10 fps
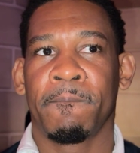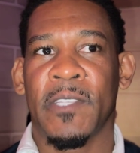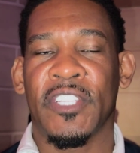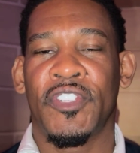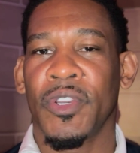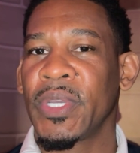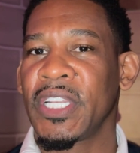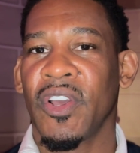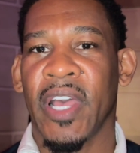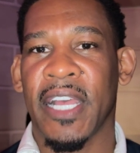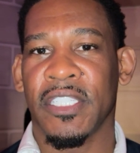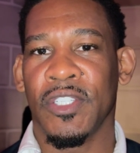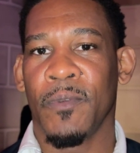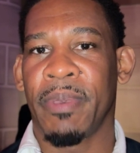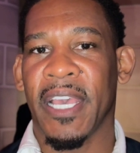Just do what he knows how to
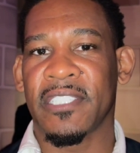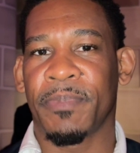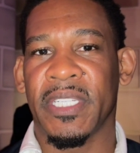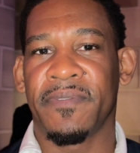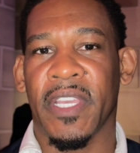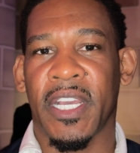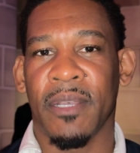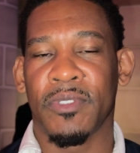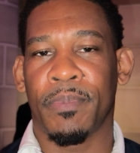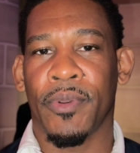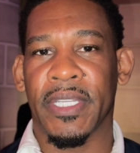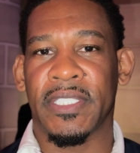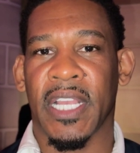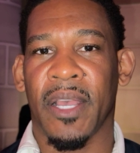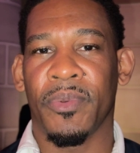do best, but if there comes a point in
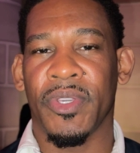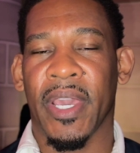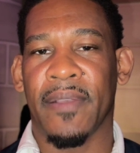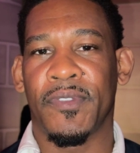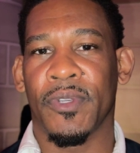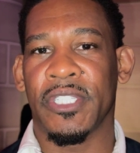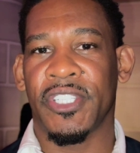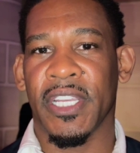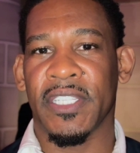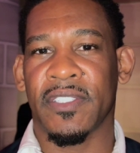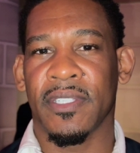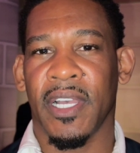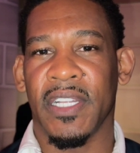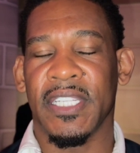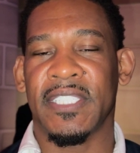time where you have to adjust,
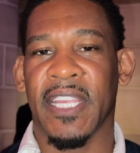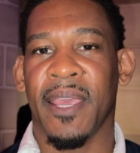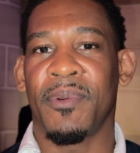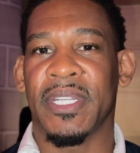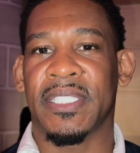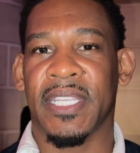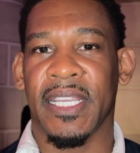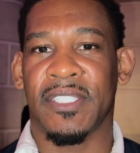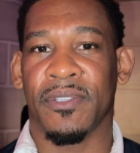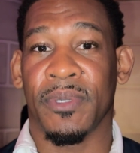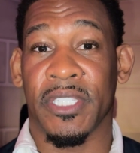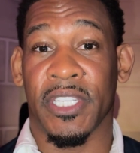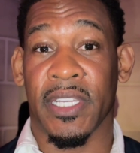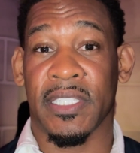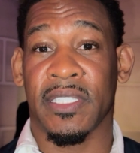understand what it takes to
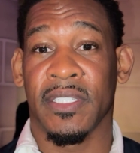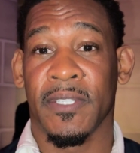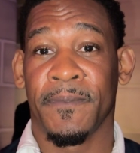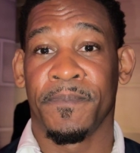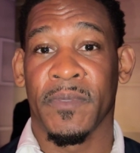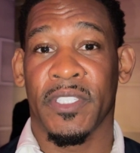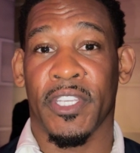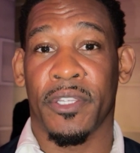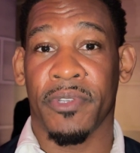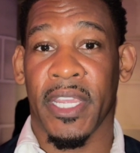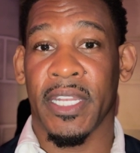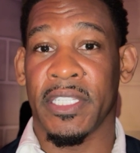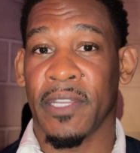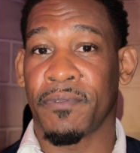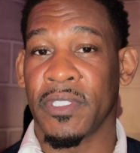adjust to create a
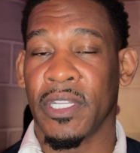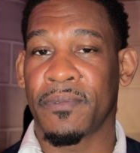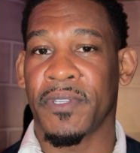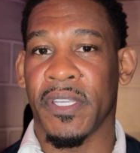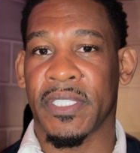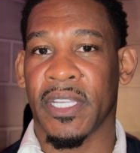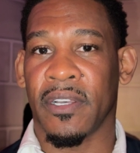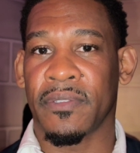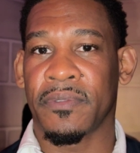different look for yourself,